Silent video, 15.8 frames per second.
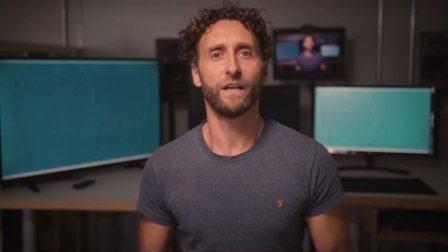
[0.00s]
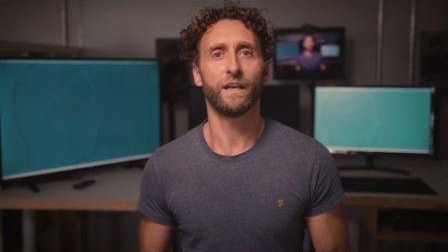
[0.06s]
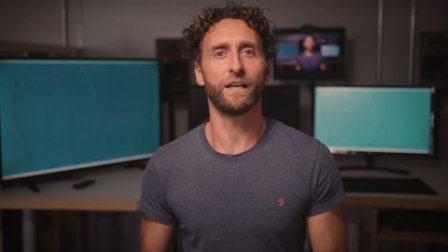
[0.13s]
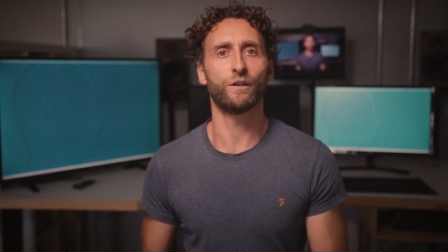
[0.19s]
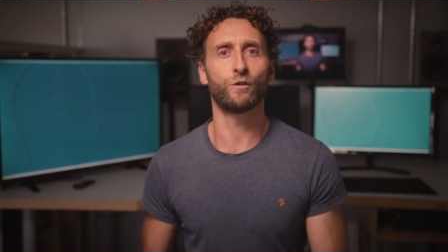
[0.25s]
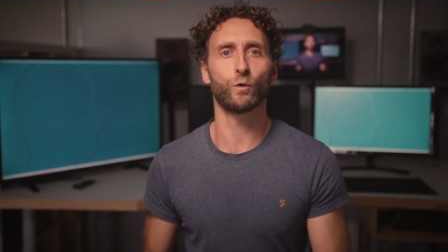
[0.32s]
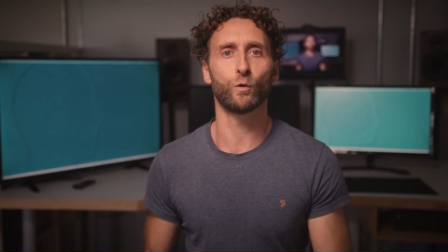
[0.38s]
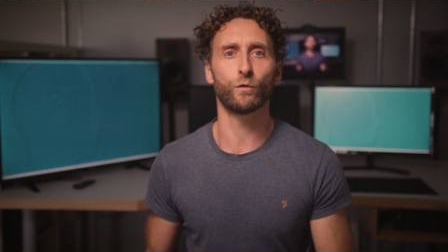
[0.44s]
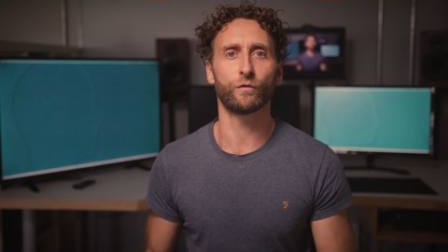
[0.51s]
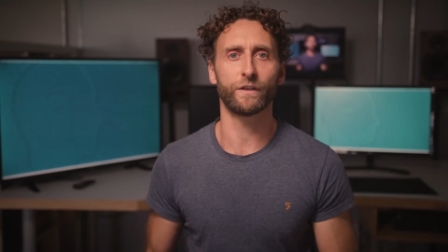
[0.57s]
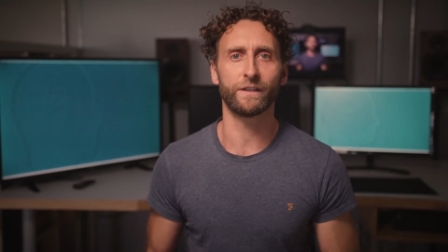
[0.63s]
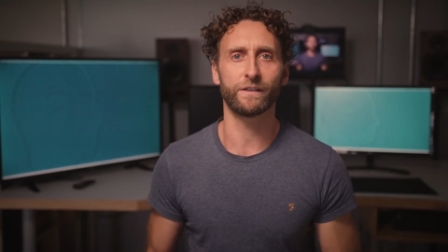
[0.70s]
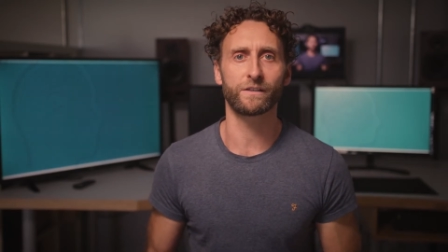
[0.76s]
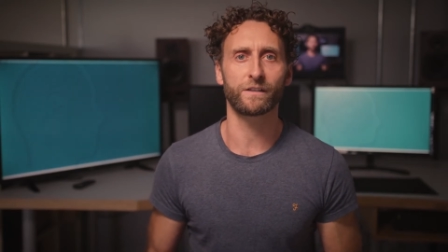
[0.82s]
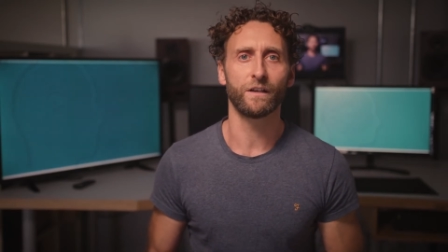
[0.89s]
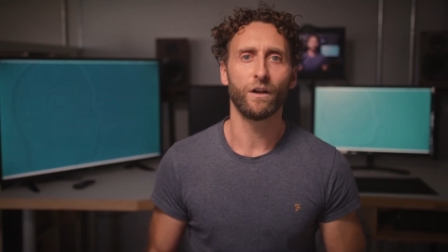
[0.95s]

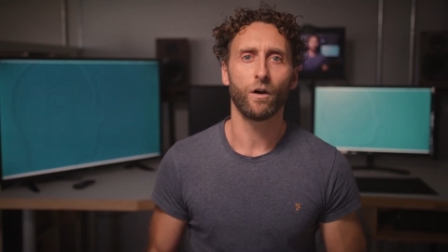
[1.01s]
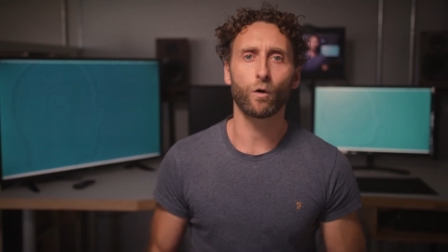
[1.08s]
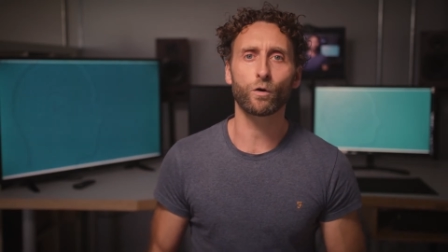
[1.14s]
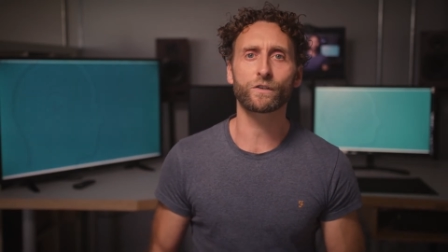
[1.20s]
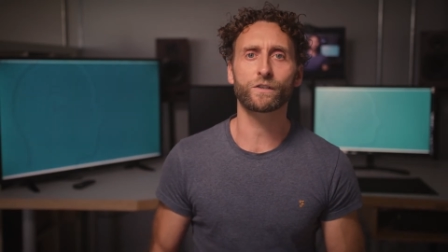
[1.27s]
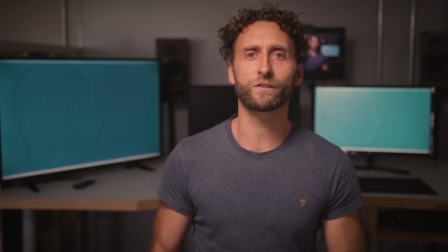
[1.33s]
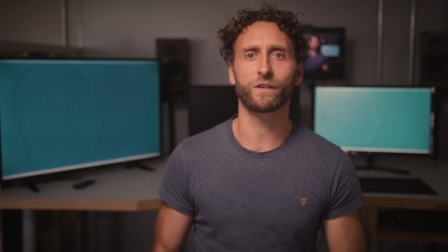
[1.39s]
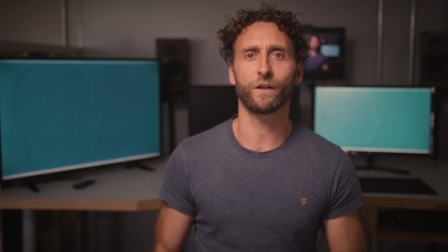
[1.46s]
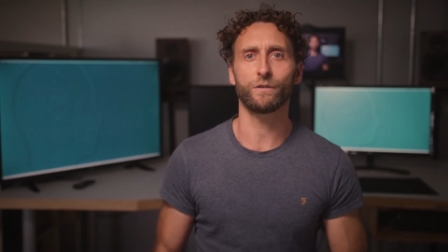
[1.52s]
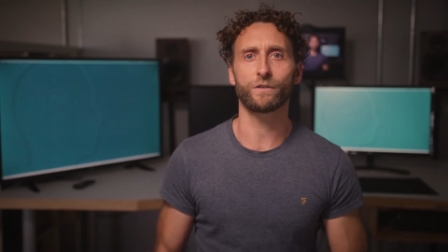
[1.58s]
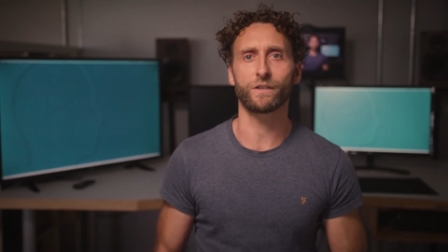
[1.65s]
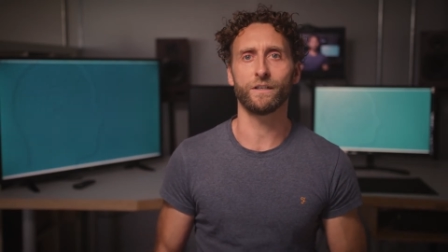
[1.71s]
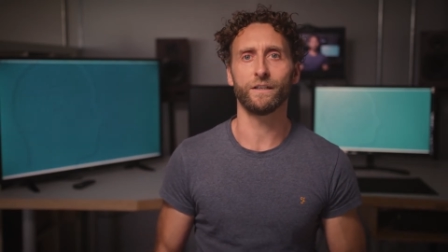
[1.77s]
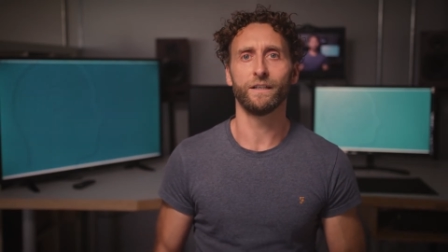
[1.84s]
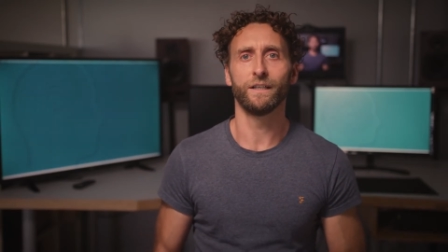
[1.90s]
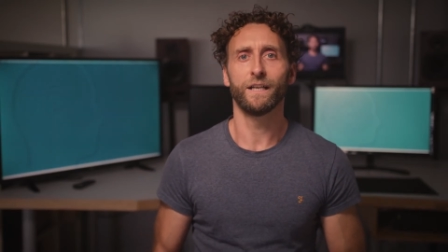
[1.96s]
endorphins,
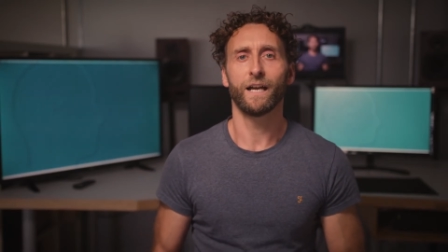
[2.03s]
oxytocin,